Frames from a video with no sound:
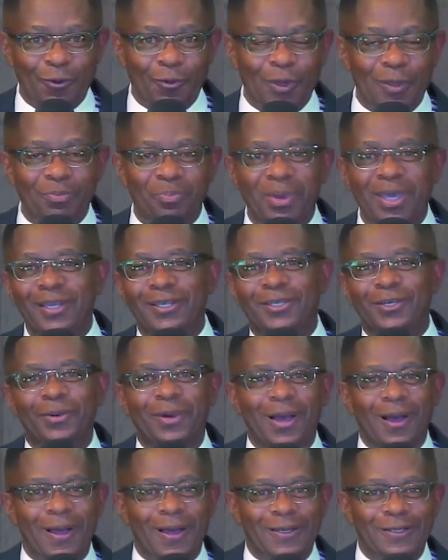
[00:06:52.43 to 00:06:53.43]
We bid you
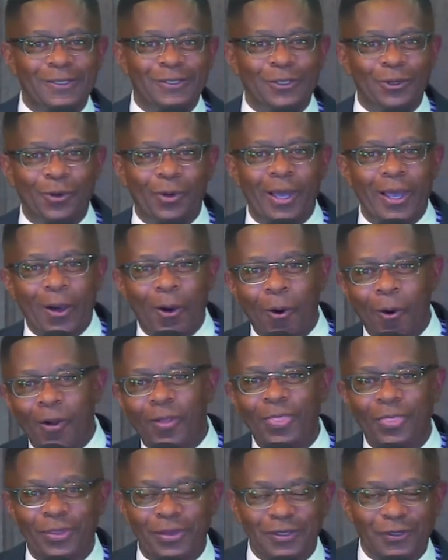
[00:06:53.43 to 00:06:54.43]
guys joy
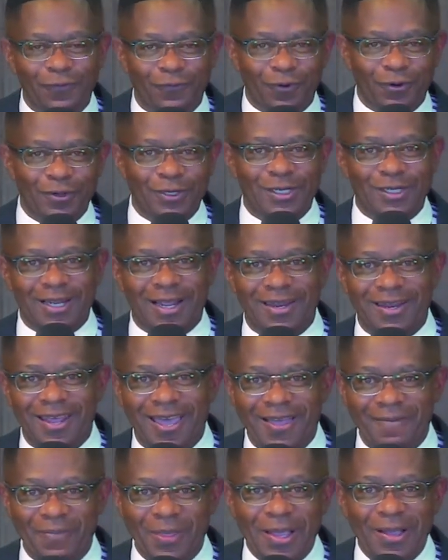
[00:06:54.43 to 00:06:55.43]
on this first
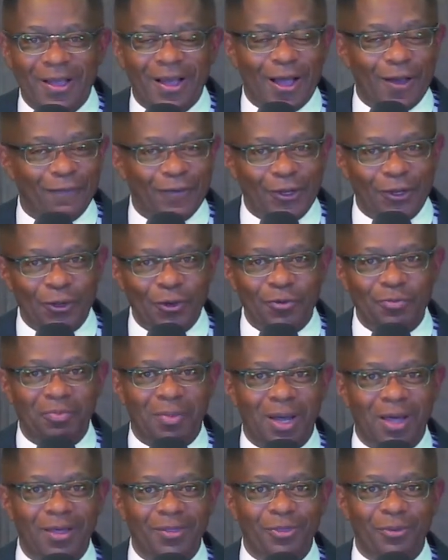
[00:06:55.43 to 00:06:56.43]
Sunday of a new
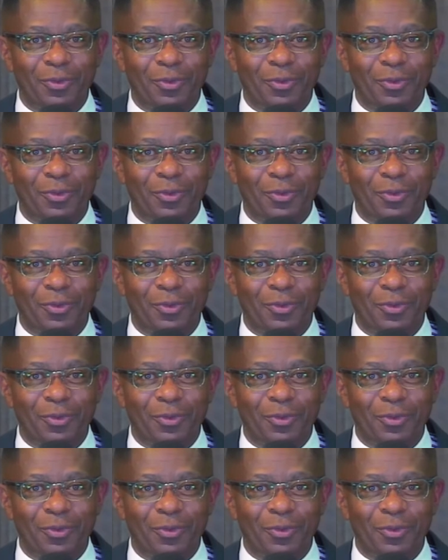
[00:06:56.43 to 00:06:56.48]
month.